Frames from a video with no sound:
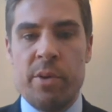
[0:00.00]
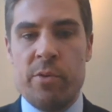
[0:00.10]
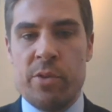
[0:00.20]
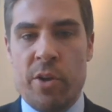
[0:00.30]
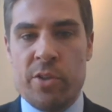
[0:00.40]

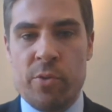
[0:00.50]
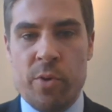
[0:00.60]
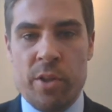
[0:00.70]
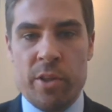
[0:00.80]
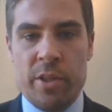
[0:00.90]
But he was
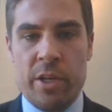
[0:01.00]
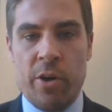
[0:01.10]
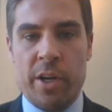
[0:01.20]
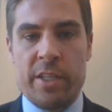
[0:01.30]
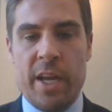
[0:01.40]
also one of the lead
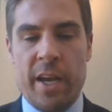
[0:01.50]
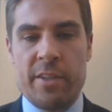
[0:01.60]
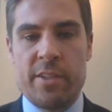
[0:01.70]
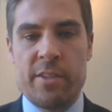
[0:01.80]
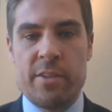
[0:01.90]

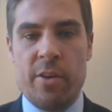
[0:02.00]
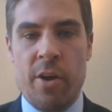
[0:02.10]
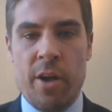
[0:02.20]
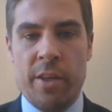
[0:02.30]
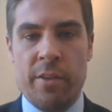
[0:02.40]
architects
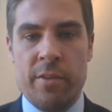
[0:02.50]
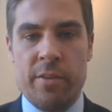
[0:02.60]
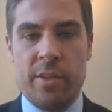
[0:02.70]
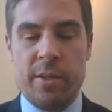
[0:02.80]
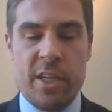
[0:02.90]
on
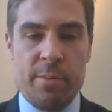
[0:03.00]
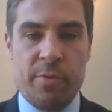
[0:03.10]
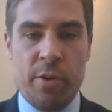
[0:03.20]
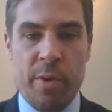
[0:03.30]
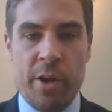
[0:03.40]
the Chips
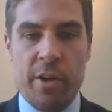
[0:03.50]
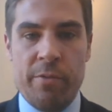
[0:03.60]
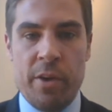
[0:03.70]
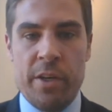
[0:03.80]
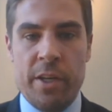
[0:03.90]
for America
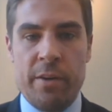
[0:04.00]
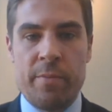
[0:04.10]
funding